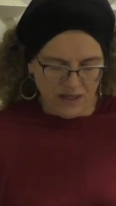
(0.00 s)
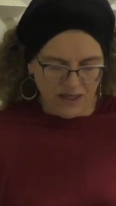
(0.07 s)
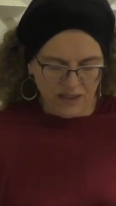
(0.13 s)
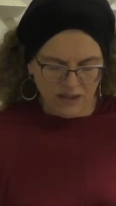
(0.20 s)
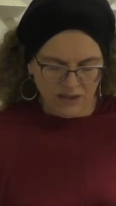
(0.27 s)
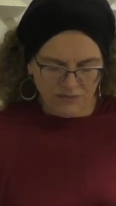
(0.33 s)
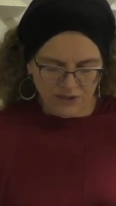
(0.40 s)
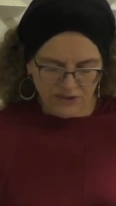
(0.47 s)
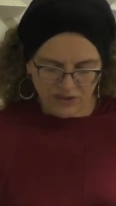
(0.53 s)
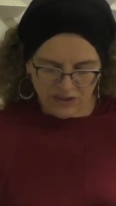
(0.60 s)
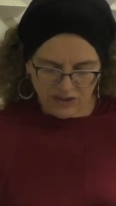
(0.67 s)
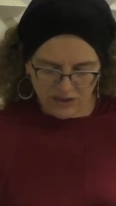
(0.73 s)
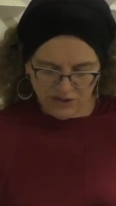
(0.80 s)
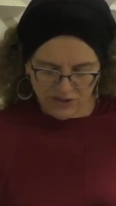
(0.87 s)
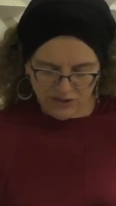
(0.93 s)
I love other
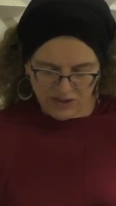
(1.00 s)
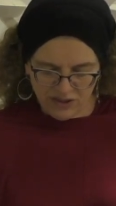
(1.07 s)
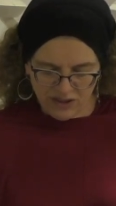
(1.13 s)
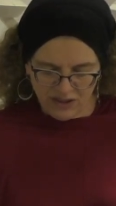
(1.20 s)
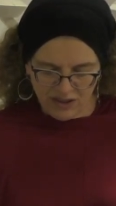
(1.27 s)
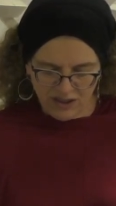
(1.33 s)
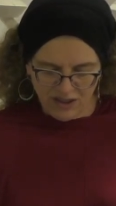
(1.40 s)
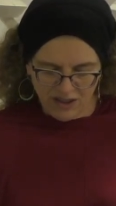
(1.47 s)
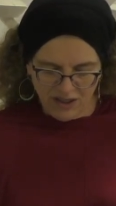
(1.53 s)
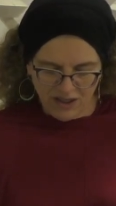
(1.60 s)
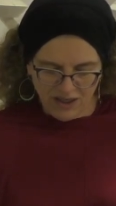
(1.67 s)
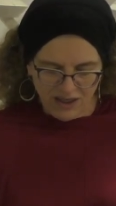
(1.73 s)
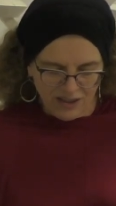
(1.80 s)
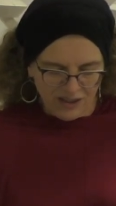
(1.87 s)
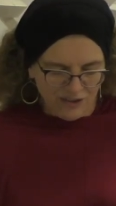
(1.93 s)
cultures.
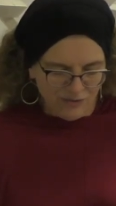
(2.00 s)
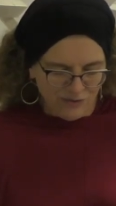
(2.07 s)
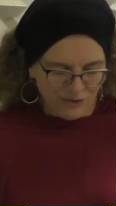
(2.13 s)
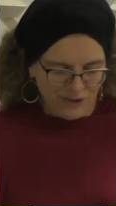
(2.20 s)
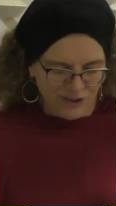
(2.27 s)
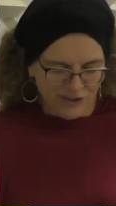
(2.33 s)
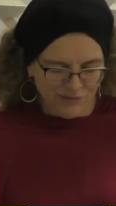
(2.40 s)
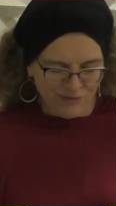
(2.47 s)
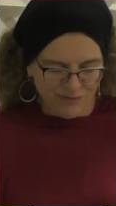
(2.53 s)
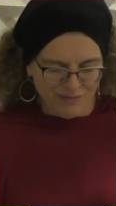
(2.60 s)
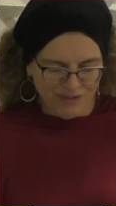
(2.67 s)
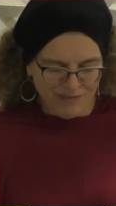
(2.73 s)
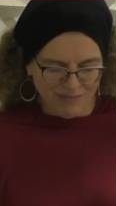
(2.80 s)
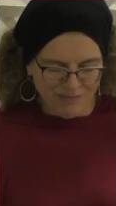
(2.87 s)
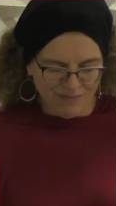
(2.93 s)
I love learning from
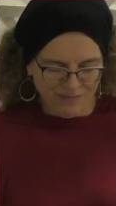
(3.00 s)
them.